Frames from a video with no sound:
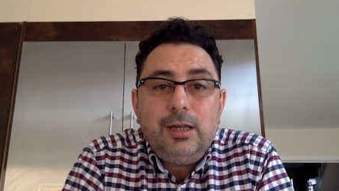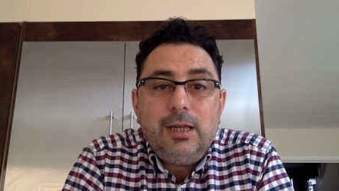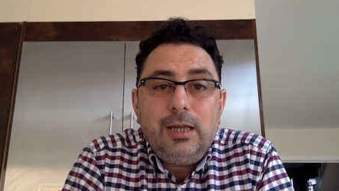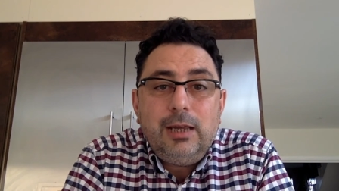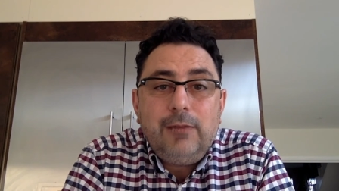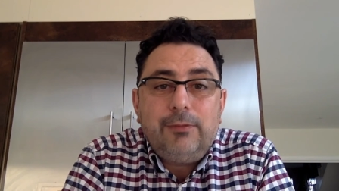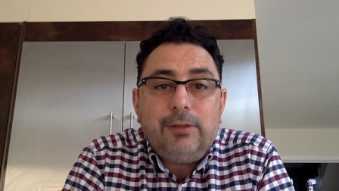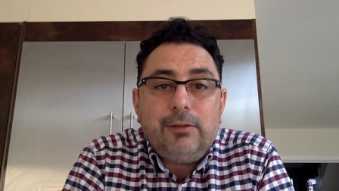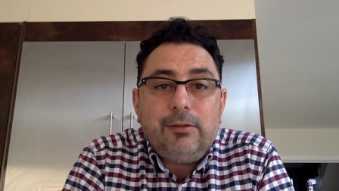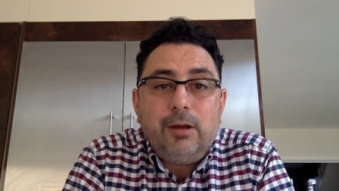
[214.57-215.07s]

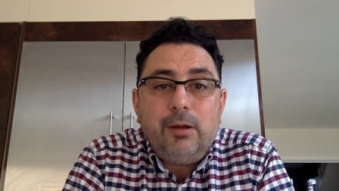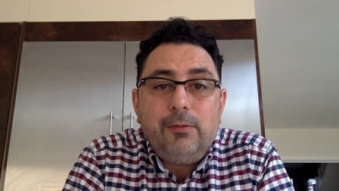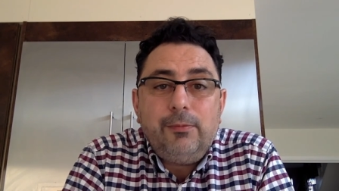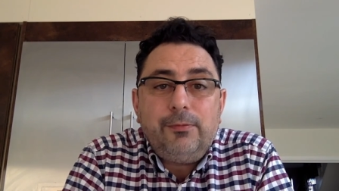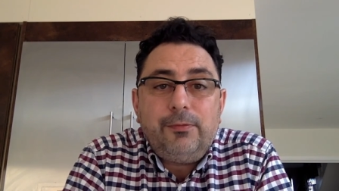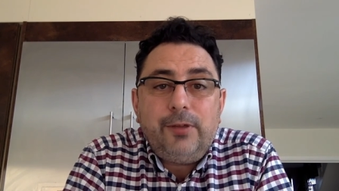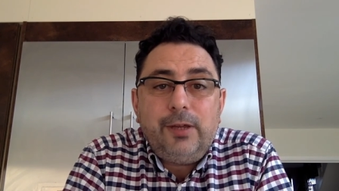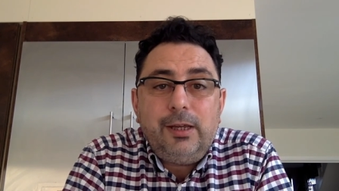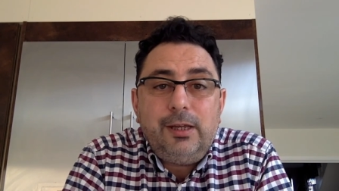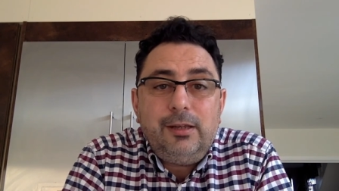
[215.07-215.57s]
If there
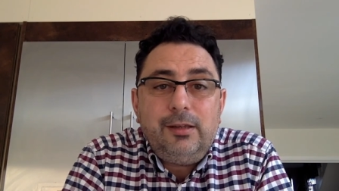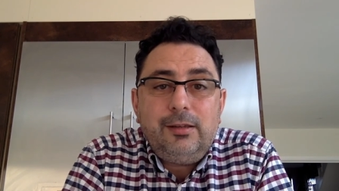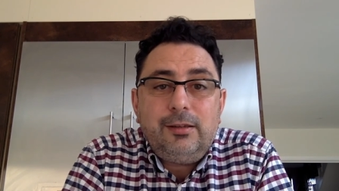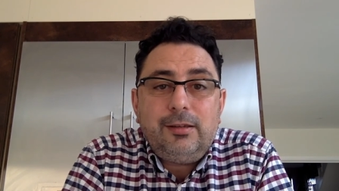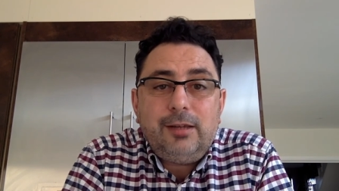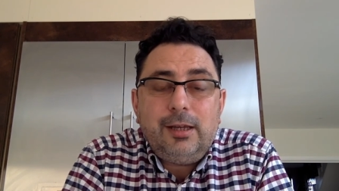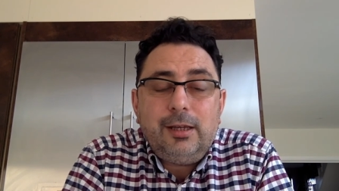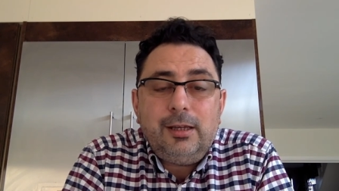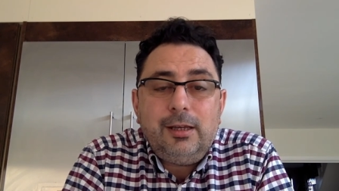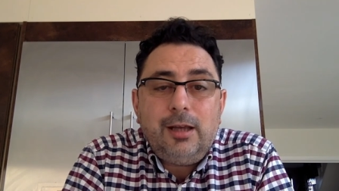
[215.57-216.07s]
aren't things,
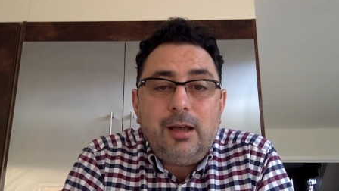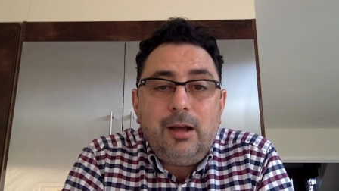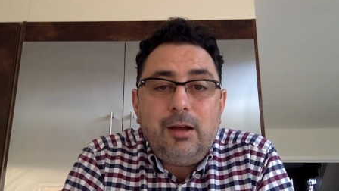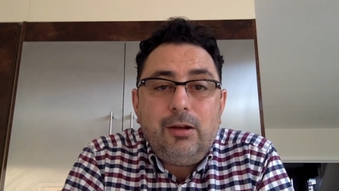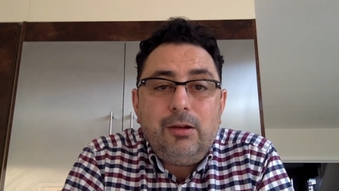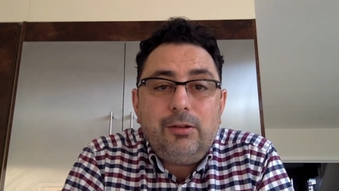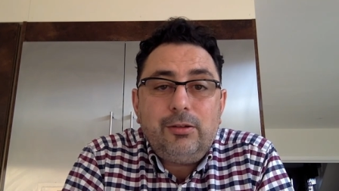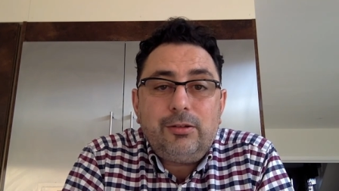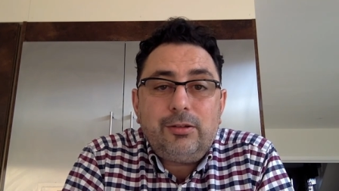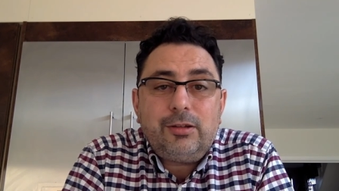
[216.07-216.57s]
then
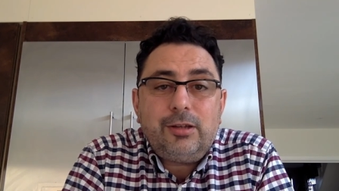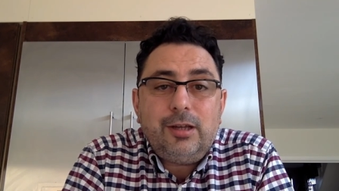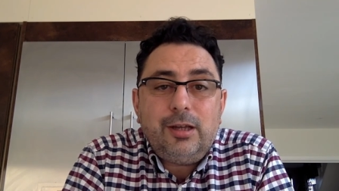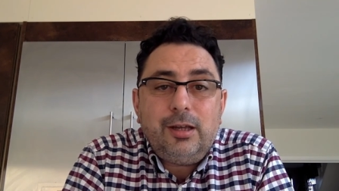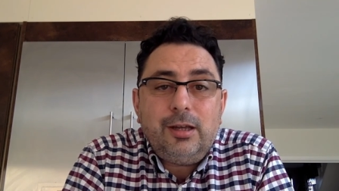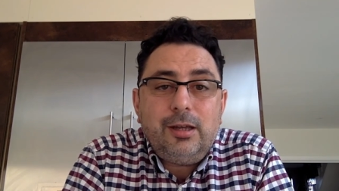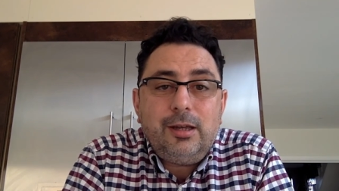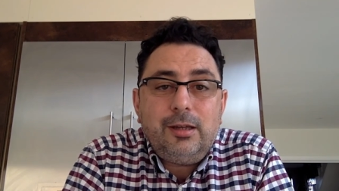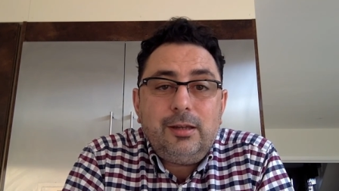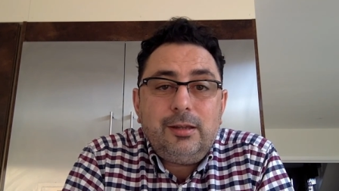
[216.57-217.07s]
ask
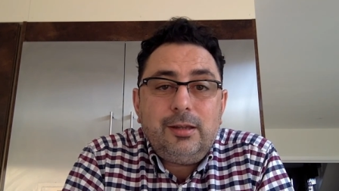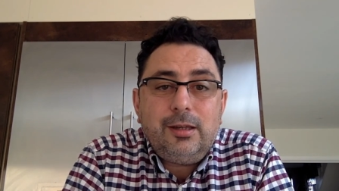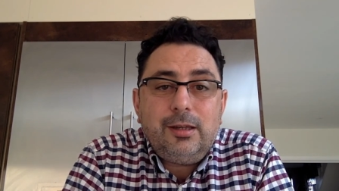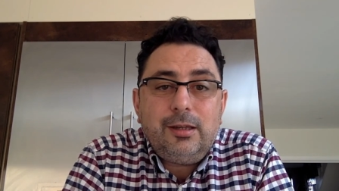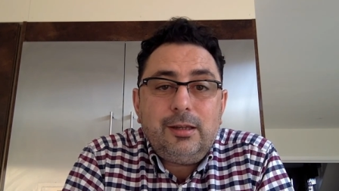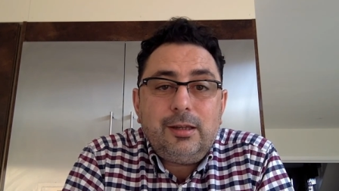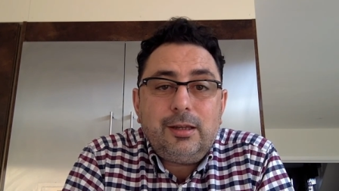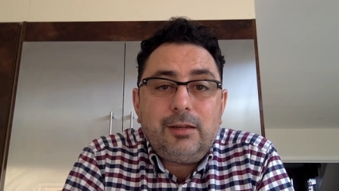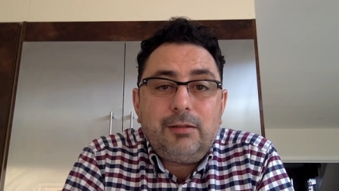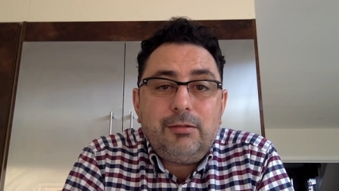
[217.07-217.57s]

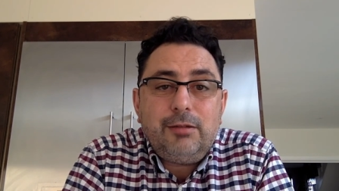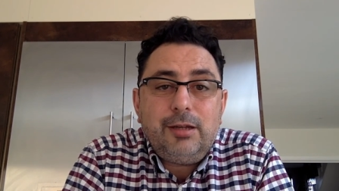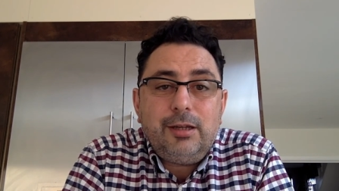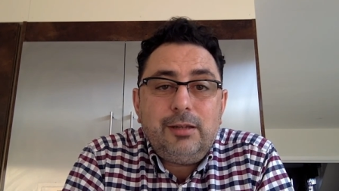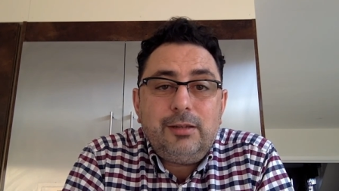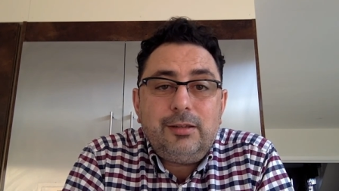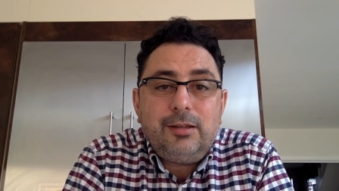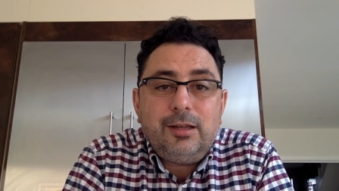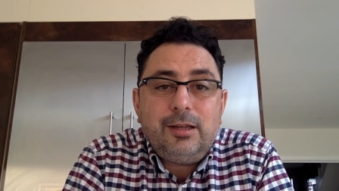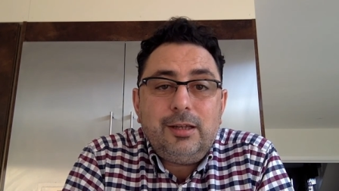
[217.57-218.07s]
the
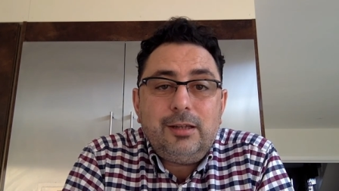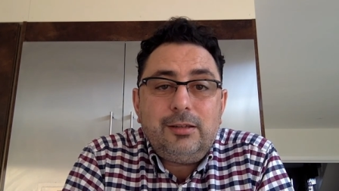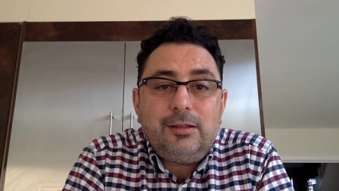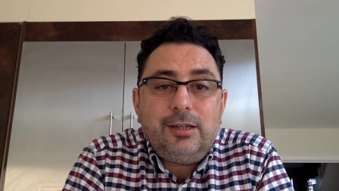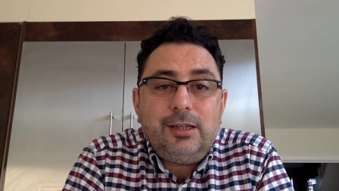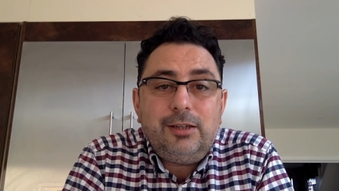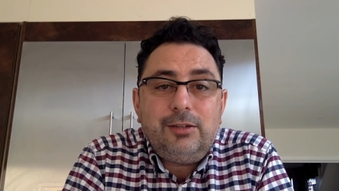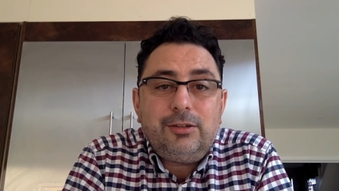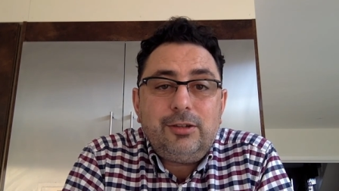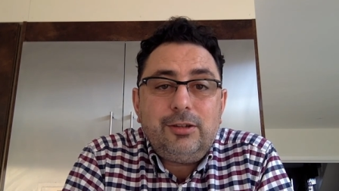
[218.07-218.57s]
careers
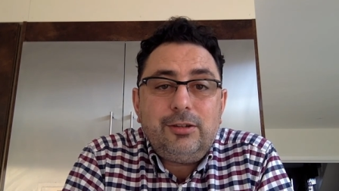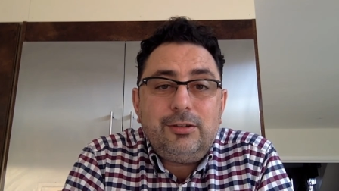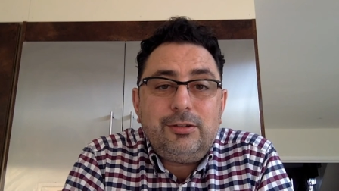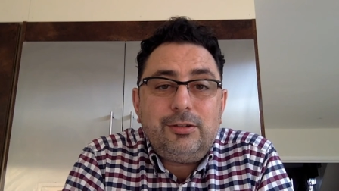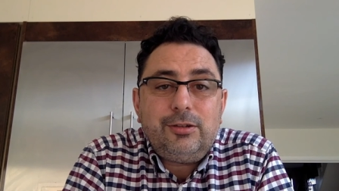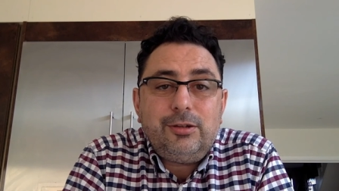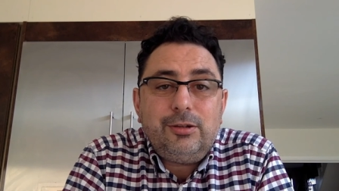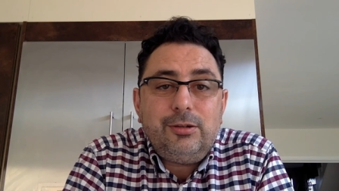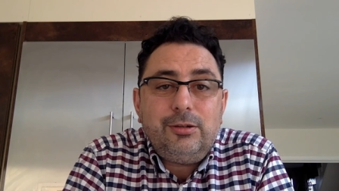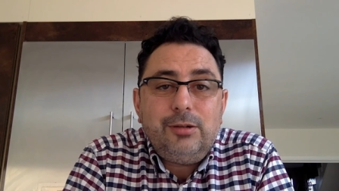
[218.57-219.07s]
teachers
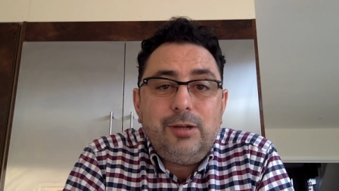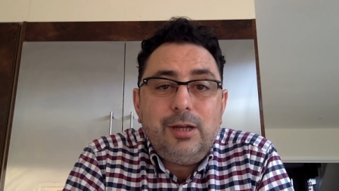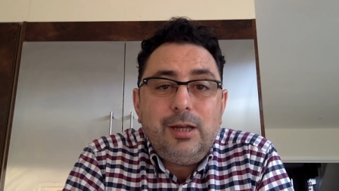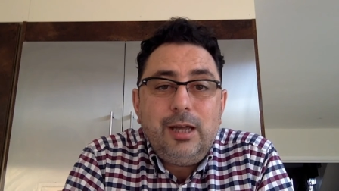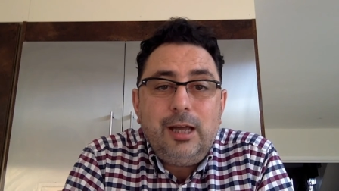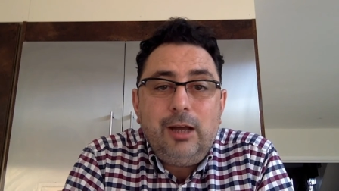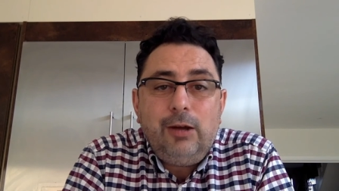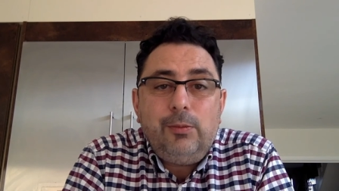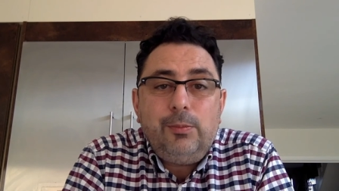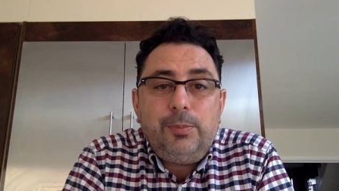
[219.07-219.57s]
to
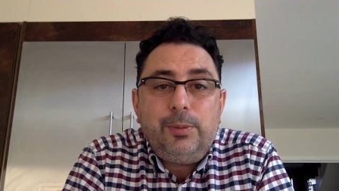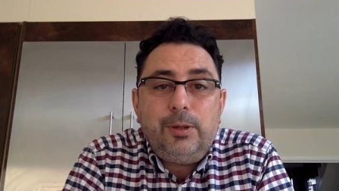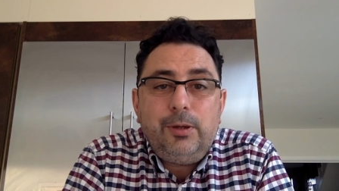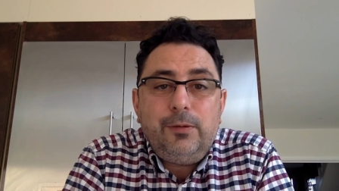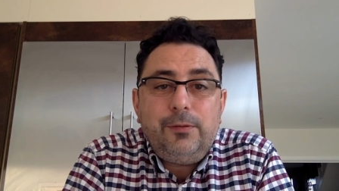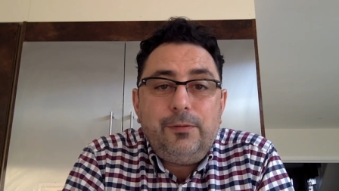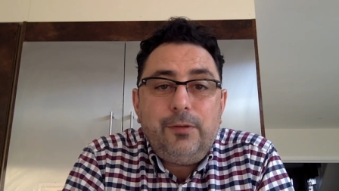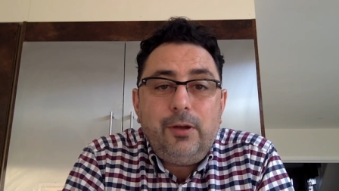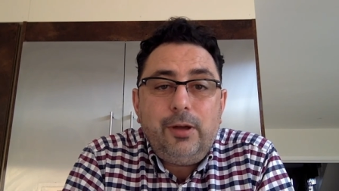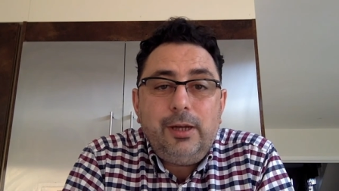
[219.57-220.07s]
help you
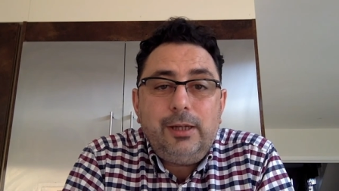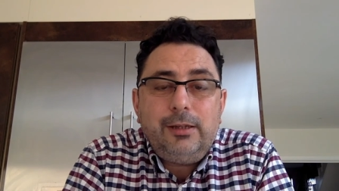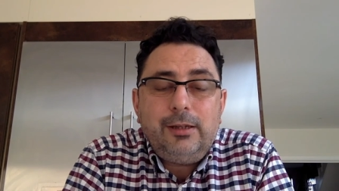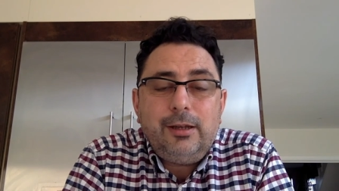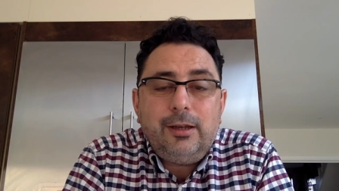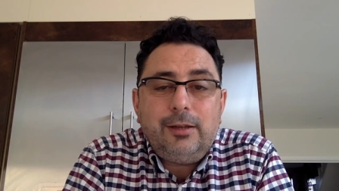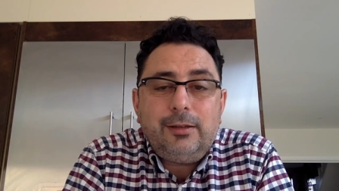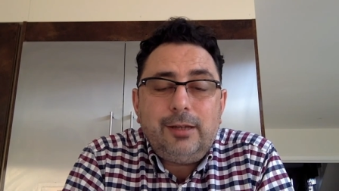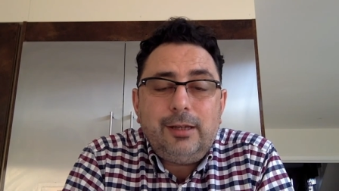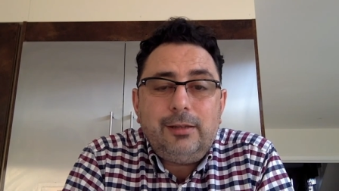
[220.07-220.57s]
find
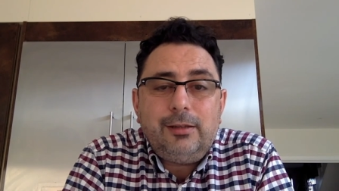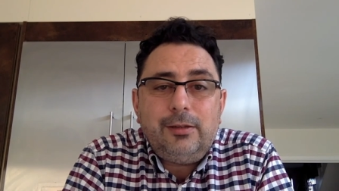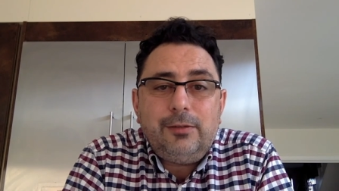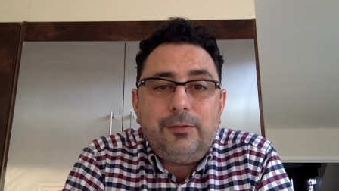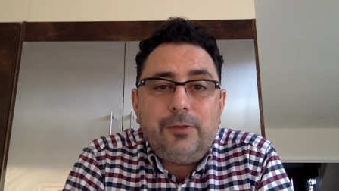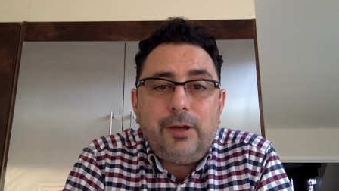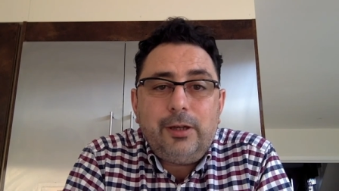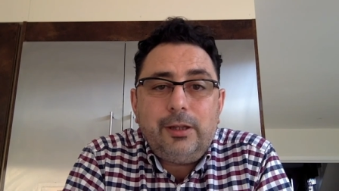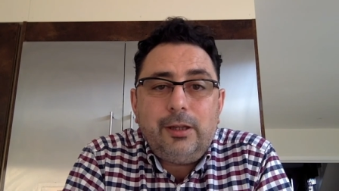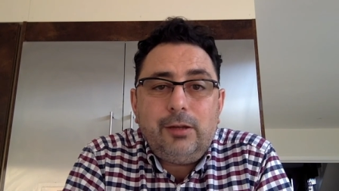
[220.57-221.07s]
and
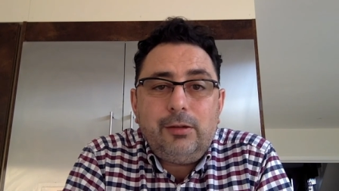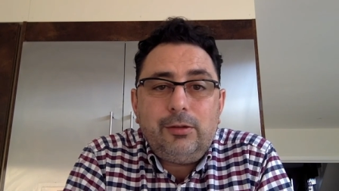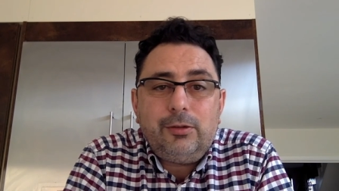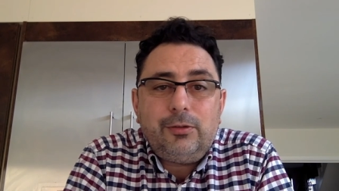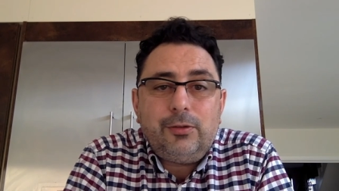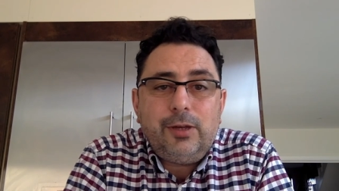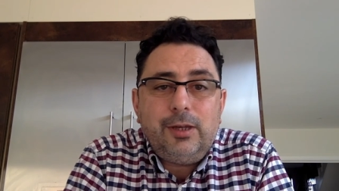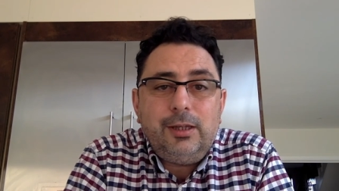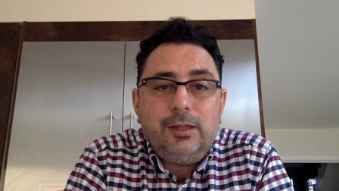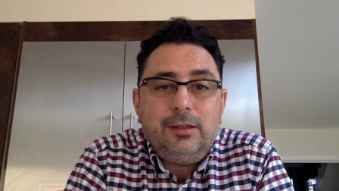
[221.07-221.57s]
identify those
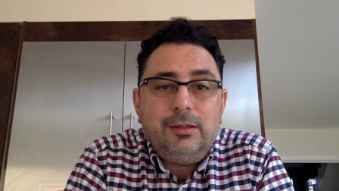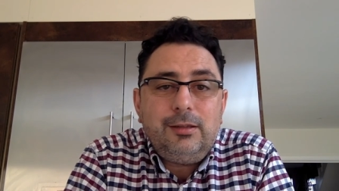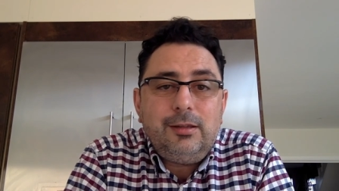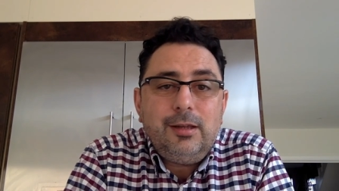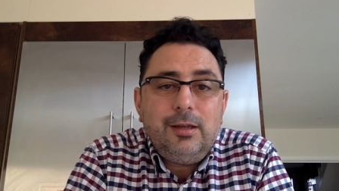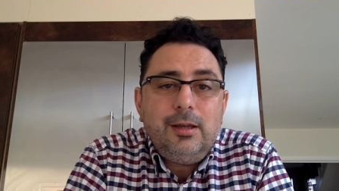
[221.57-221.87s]
things.